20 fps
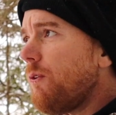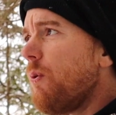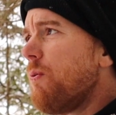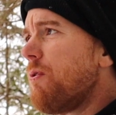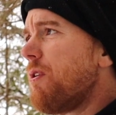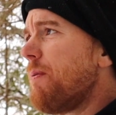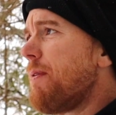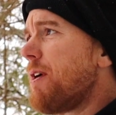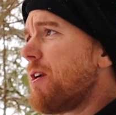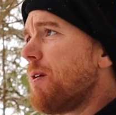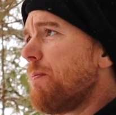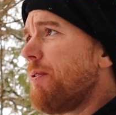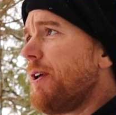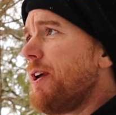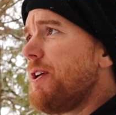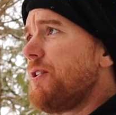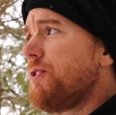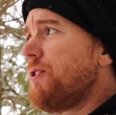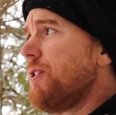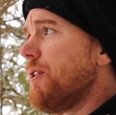What a better
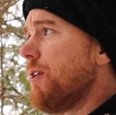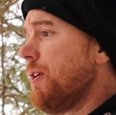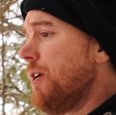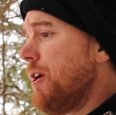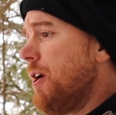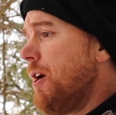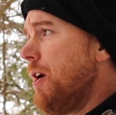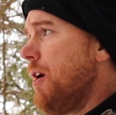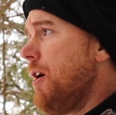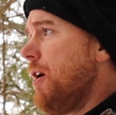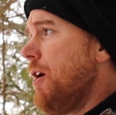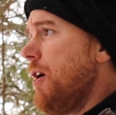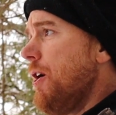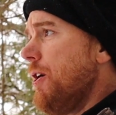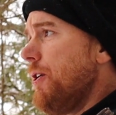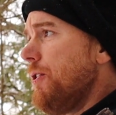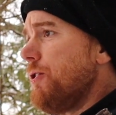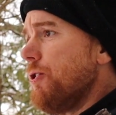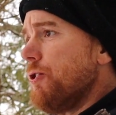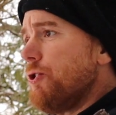place to
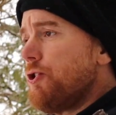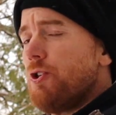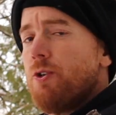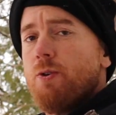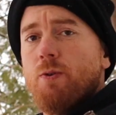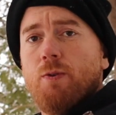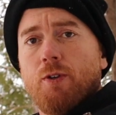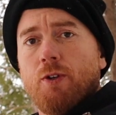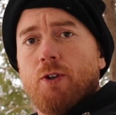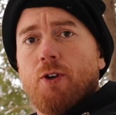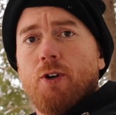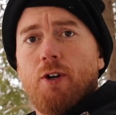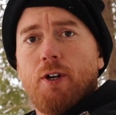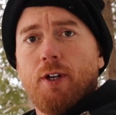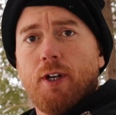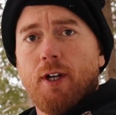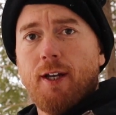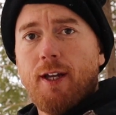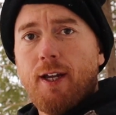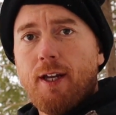shoot and
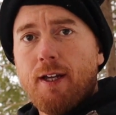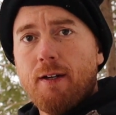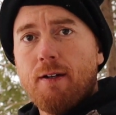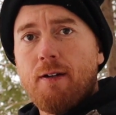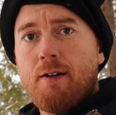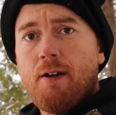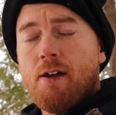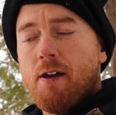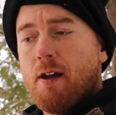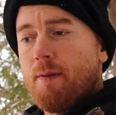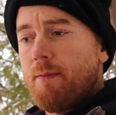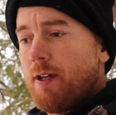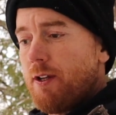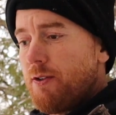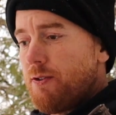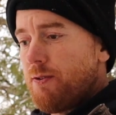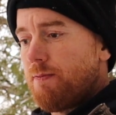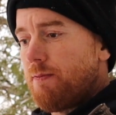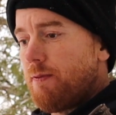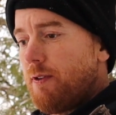cook and eat. I mean,
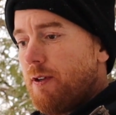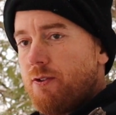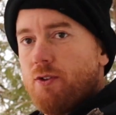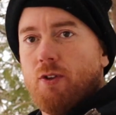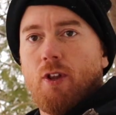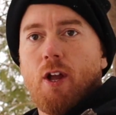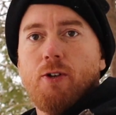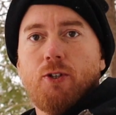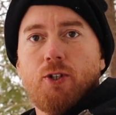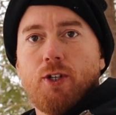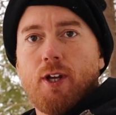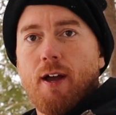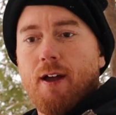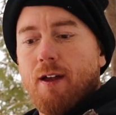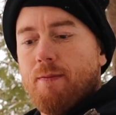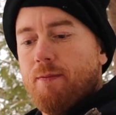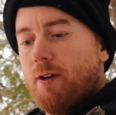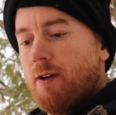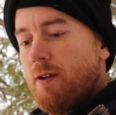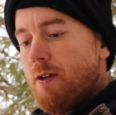it's
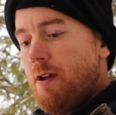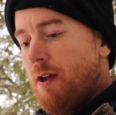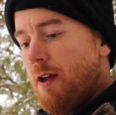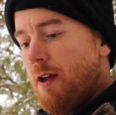lunchtime, and